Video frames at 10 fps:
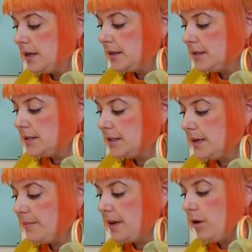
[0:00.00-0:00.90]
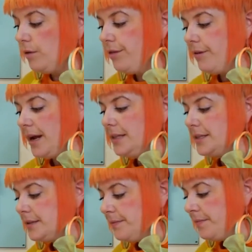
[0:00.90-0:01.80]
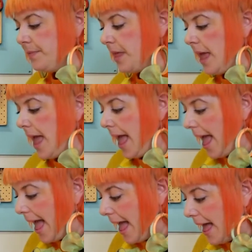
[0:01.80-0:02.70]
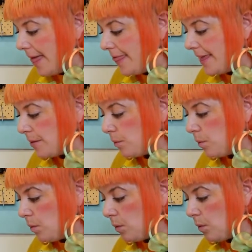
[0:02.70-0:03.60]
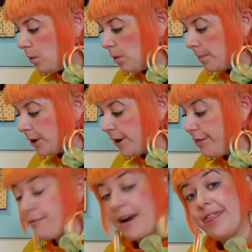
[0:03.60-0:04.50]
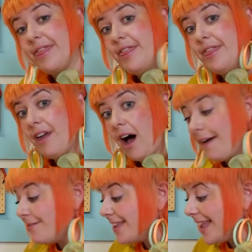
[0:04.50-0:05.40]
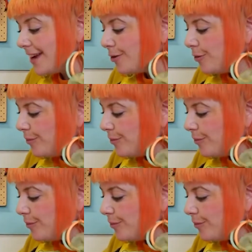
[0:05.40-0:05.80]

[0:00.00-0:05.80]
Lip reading: snip the old threads, and then I'm going to thread the eye of the needle.